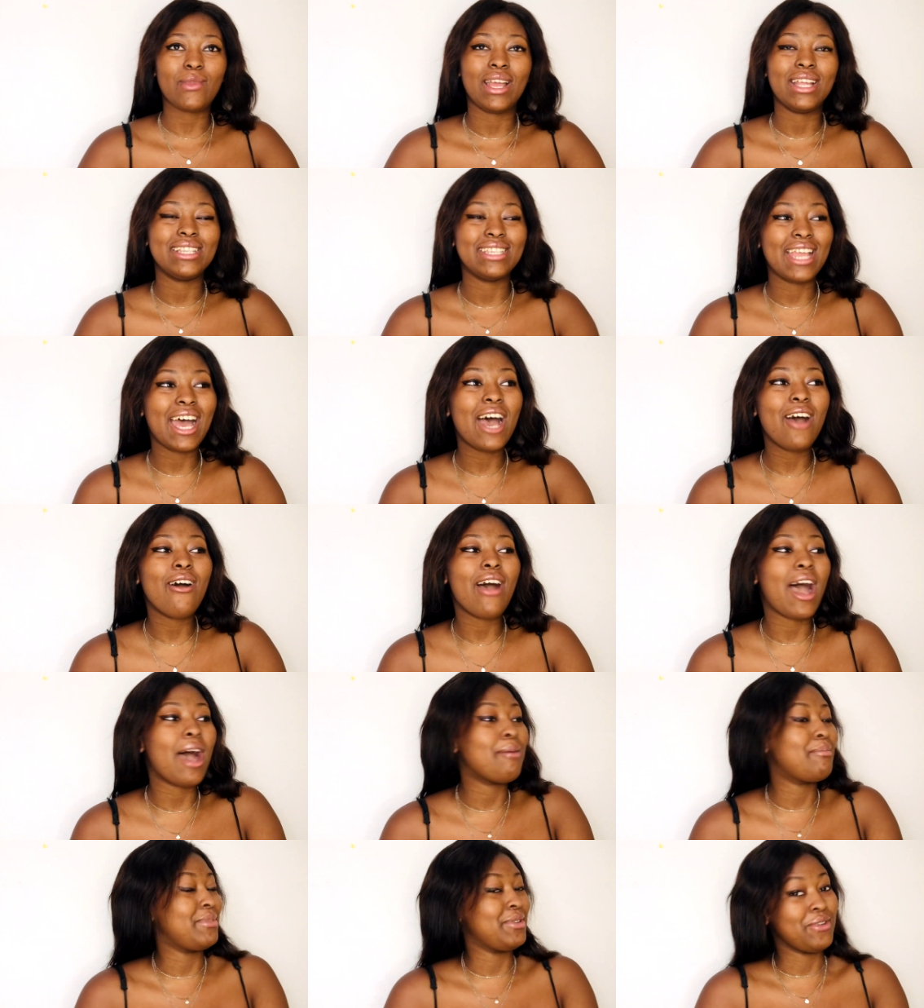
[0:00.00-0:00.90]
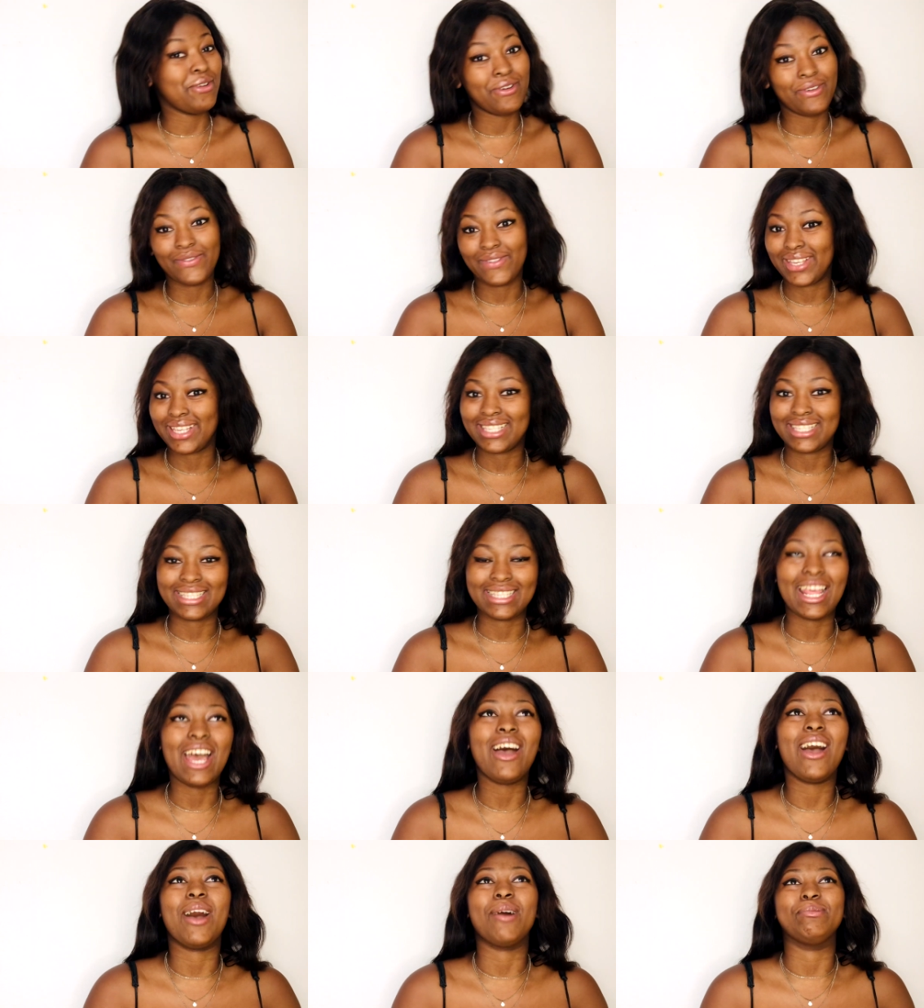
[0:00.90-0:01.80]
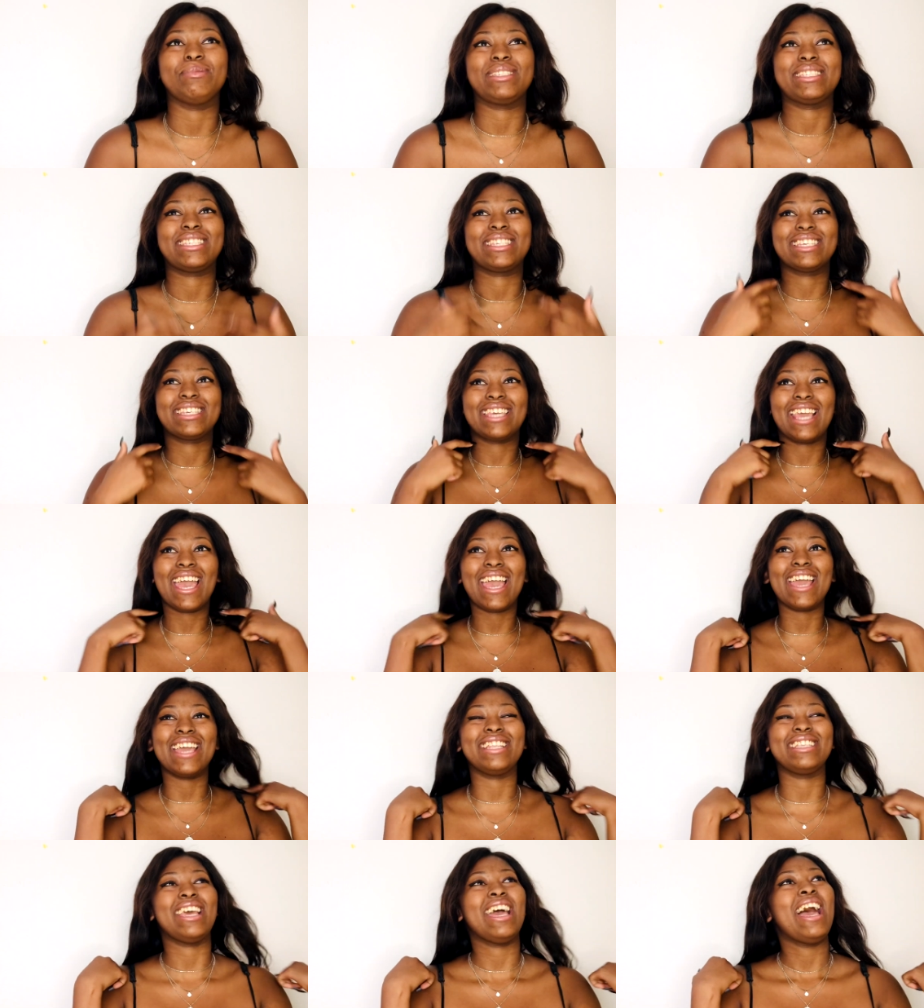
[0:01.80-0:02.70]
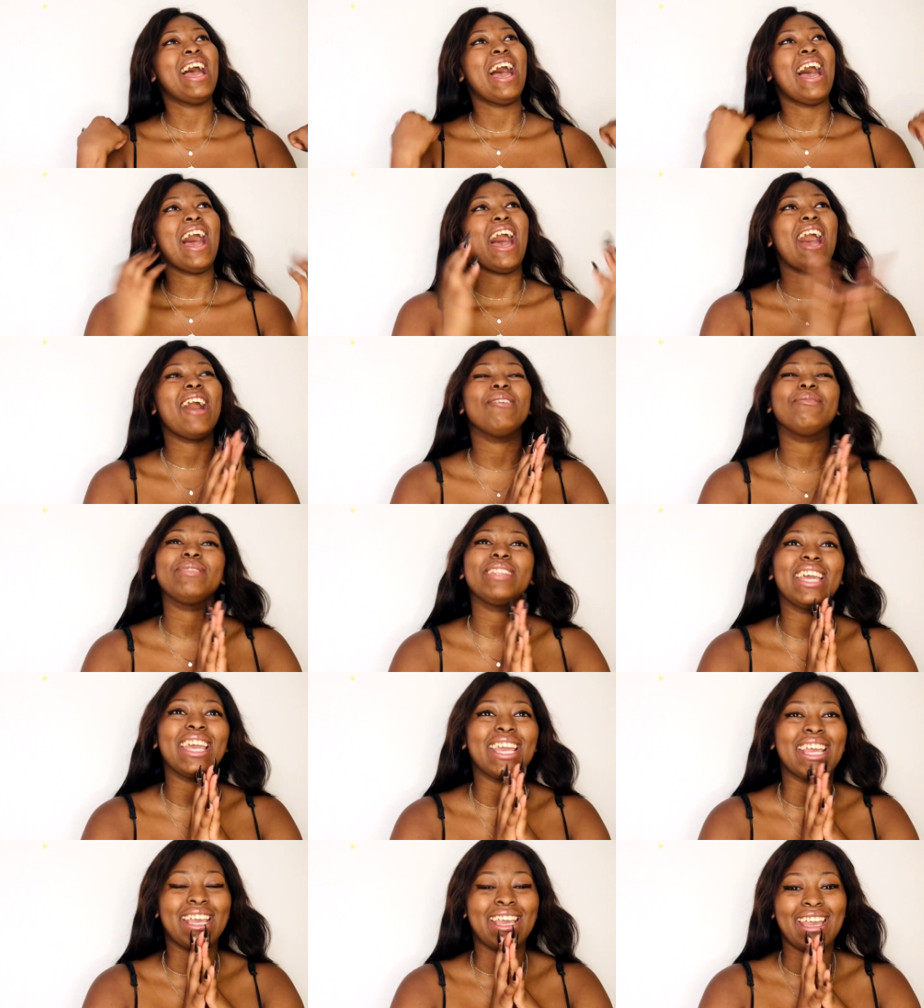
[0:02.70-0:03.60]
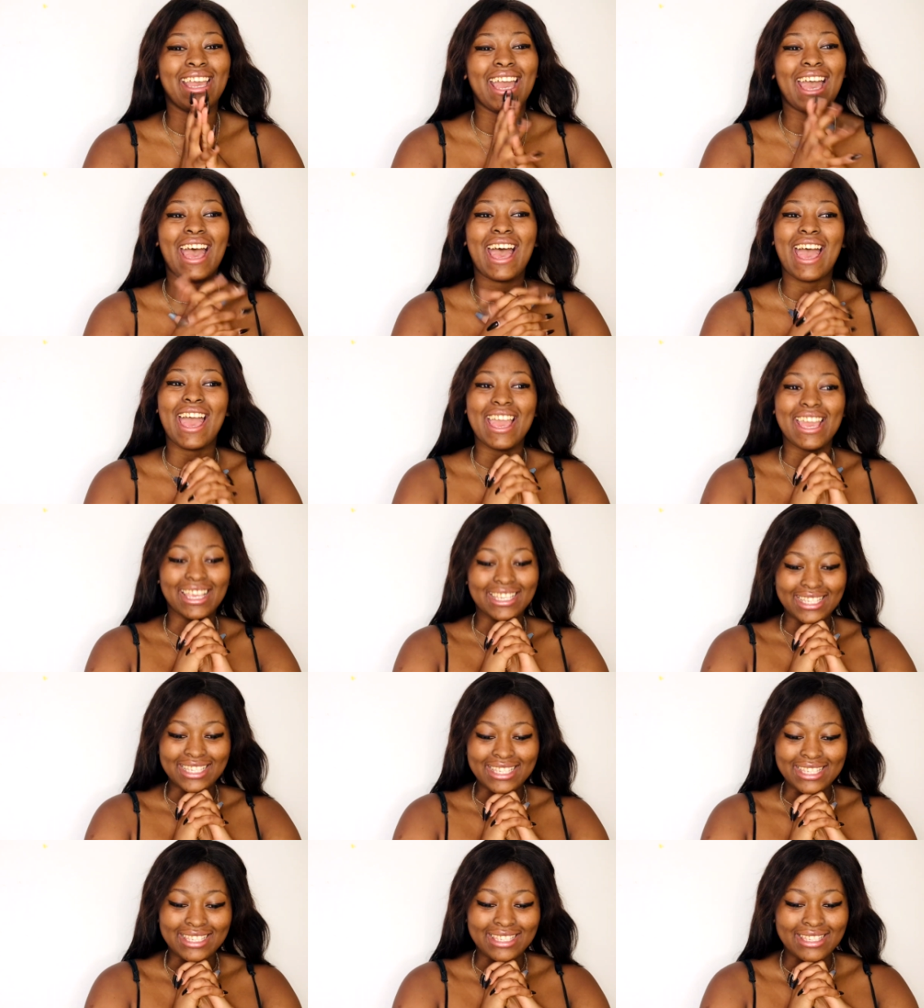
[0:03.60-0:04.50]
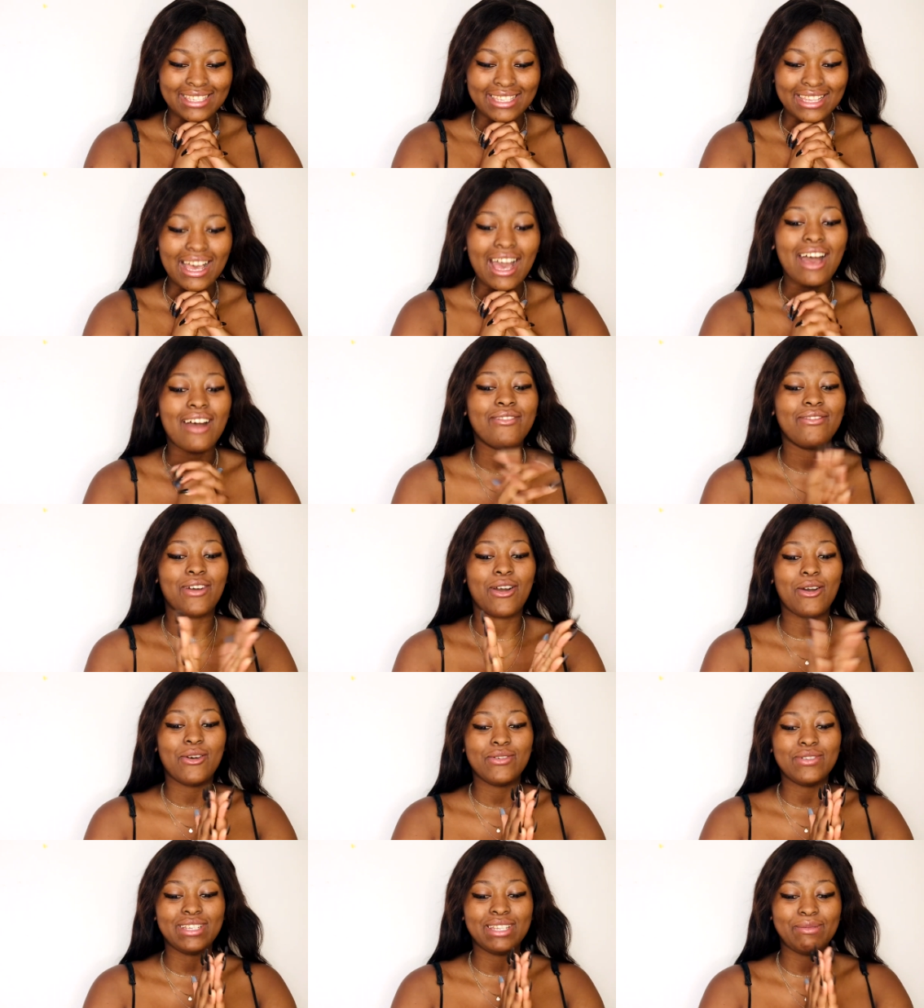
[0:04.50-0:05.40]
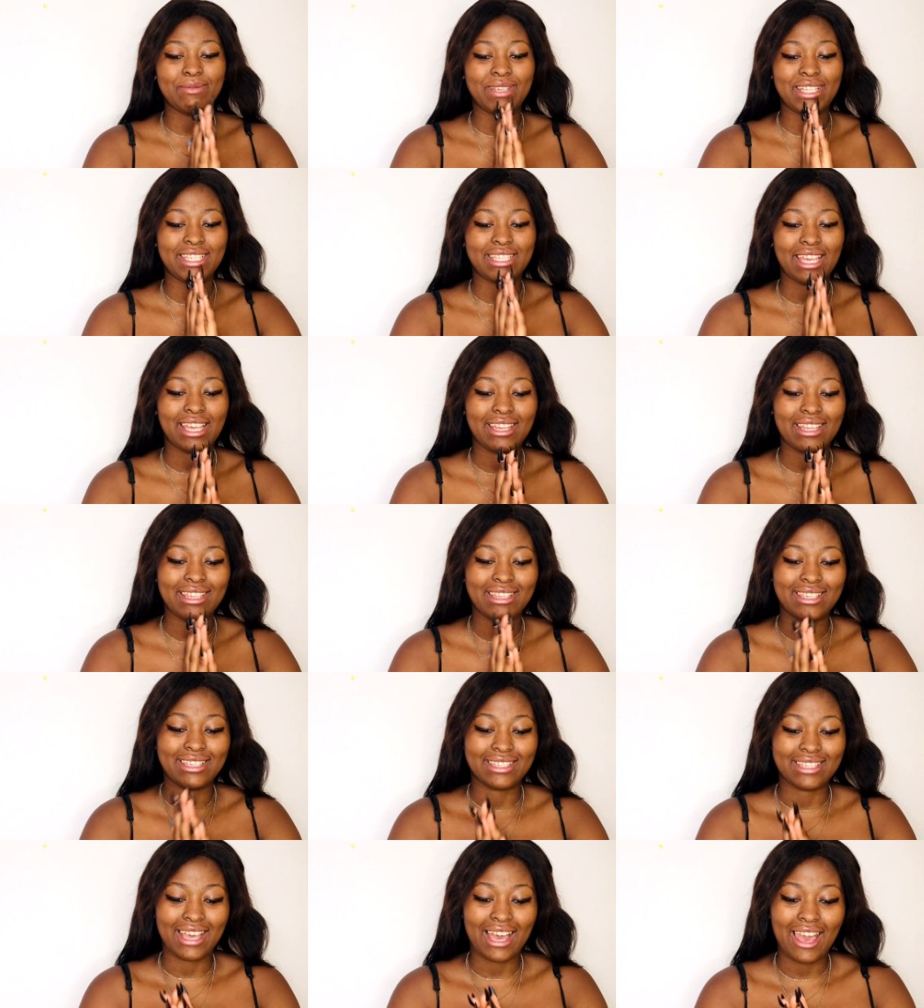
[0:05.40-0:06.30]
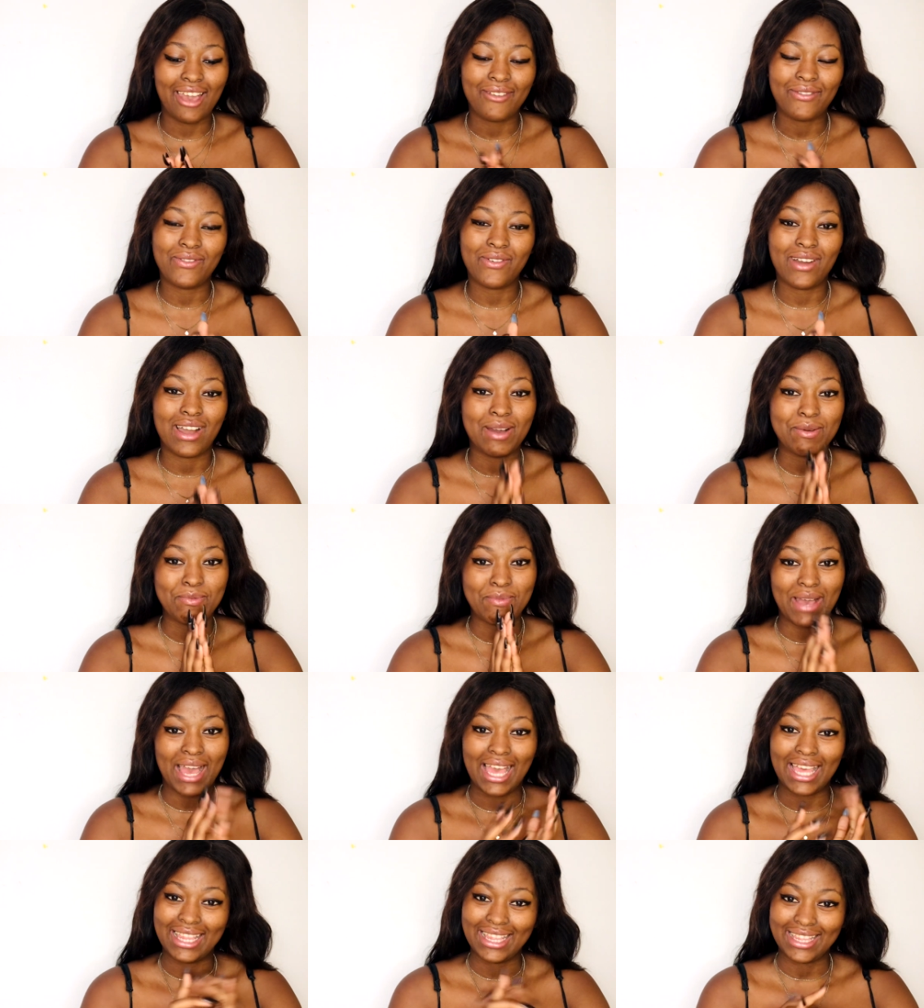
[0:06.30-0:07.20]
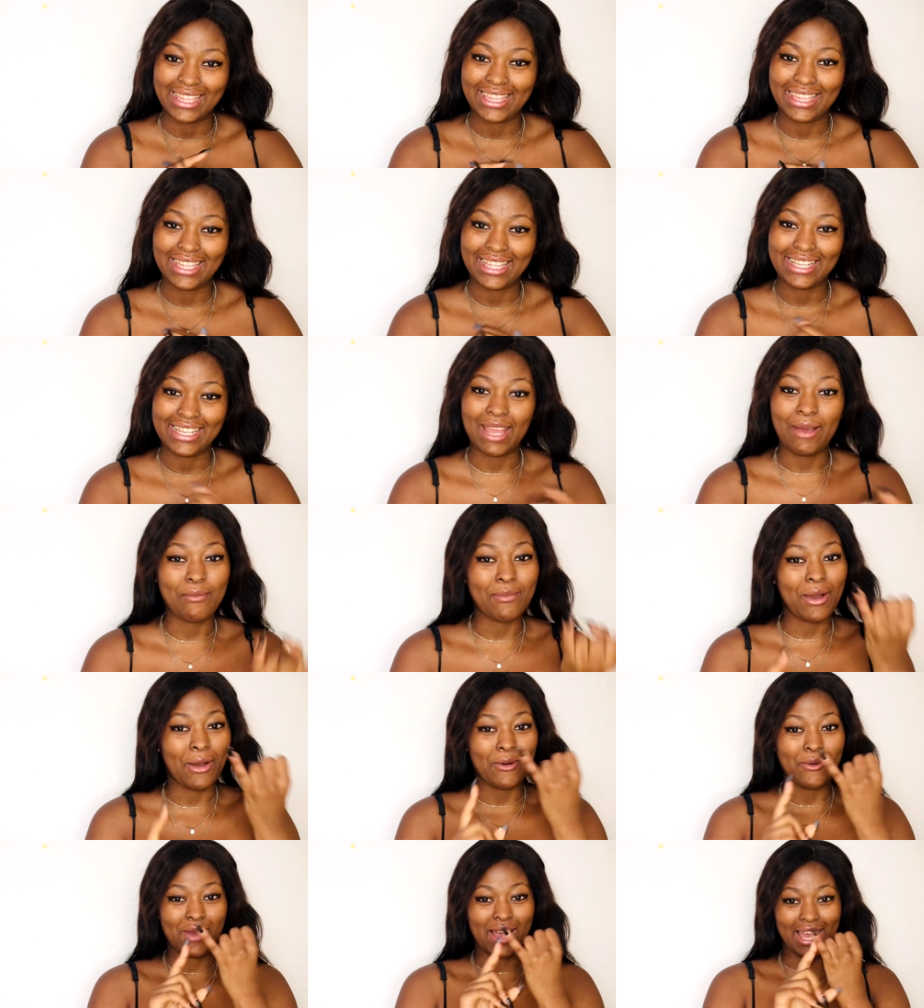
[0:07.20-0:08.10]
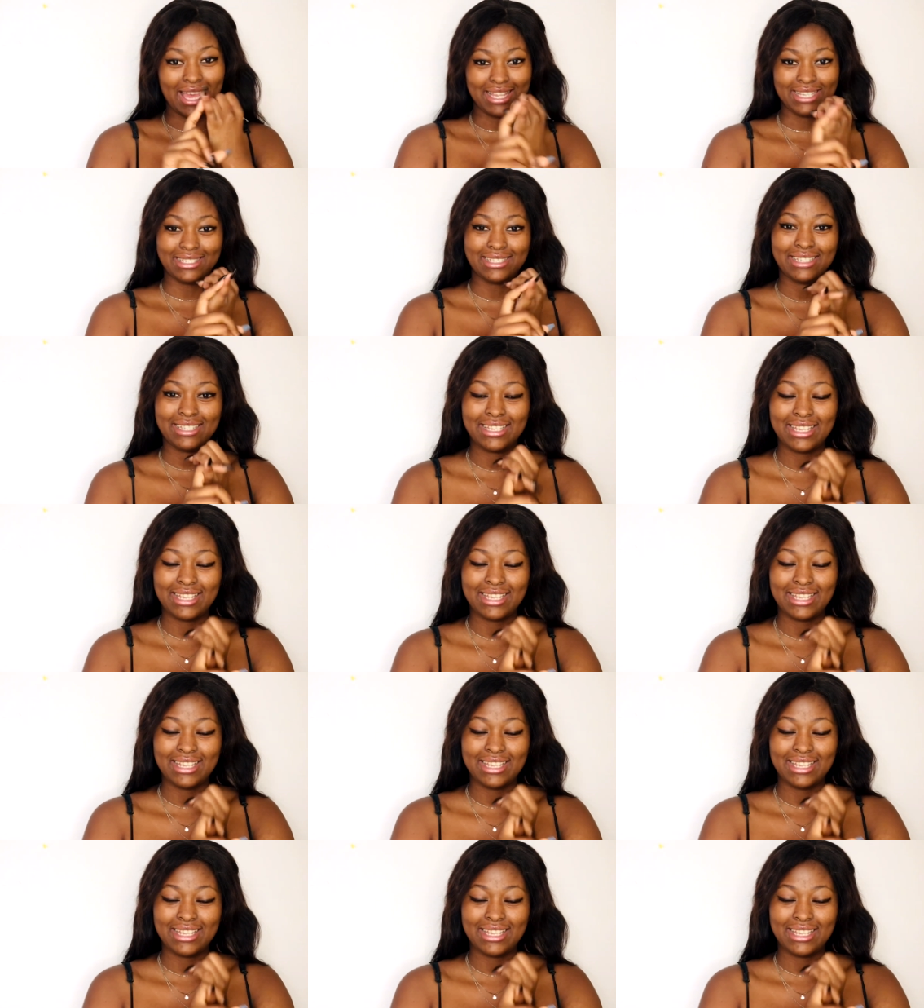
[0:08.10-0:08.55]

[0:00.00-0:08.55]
Now I'm nervous. Now I'm scared. I'm like, guys, I've only been dating this guy for a month. Number one.